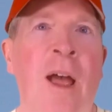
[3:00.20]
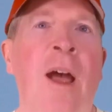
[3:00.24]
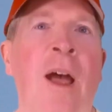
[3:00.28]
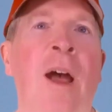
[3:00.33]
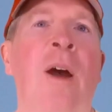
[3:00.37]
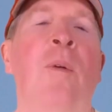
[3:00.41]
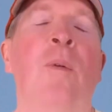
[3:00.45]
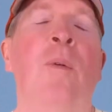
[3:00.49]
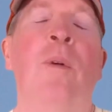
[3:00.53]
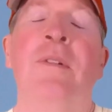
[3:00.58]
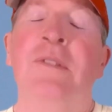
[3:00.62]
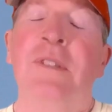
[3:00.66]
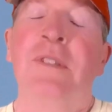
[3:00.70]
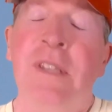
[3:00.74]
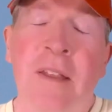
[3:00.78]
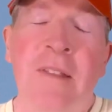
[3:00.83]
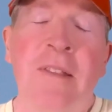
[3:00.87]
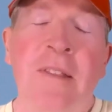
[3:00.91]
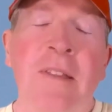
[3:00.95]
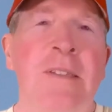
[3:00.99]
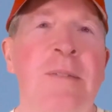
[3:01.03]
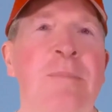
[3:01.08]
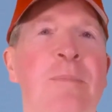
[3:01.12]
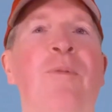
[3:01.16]
We've said
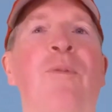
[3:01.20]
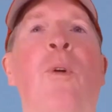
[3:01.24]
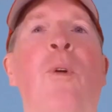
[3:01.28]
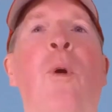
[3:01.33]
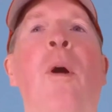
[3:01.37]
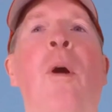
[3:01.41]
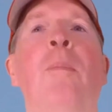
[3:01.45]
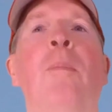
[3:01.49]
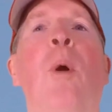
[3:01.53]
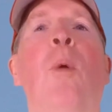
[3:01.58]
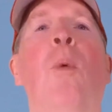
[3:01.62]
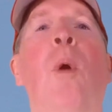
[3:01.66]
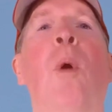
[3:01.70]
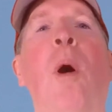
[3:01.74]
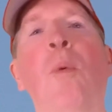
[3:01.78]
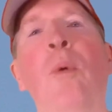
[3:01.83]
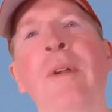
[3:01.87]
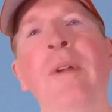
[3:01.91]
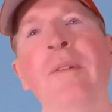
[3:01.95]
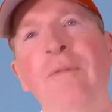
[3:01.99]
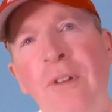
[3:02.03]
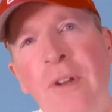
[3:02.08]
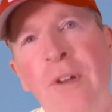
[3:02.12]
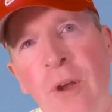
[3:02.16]
this before, but what
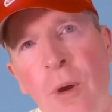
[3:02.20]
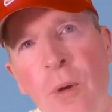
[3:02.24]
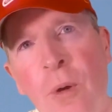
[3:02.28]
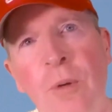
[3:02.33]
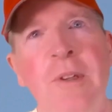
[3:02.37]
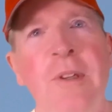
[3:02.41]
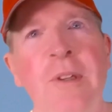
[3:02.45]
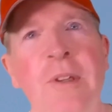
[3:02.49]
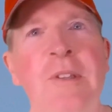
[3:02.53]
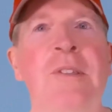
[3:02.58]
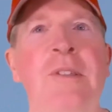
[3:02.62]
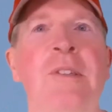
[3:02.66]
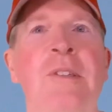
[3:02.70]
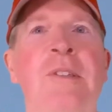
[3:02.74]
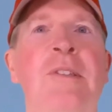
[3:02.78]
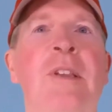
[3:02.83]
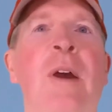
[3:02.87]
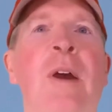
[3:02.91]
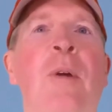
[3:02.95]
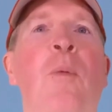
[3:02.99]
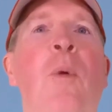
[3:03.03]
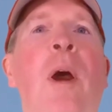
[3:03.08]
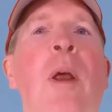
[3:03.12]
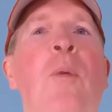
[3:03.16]
we've noticed is
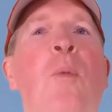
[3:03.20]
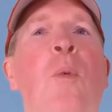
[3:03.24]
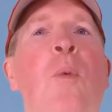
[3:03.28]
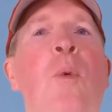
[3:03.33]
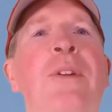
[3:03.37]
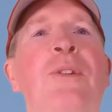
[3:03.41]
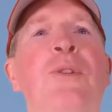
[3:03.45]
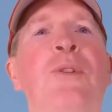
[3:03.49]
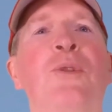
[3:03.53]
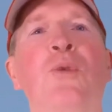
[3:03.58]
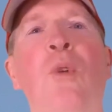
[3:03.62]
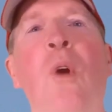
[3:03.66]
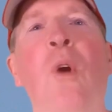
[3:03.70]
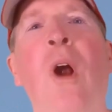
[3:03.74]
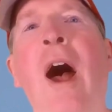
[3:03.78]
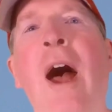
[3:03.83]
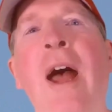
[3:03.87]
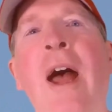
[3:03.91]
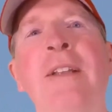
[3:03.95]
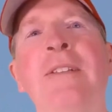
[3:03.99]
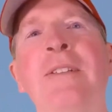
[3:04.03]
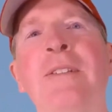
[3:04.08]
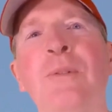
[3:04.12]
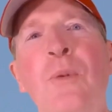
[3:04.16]
that when we
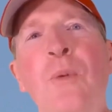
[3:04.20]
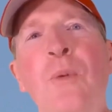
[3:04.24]
try to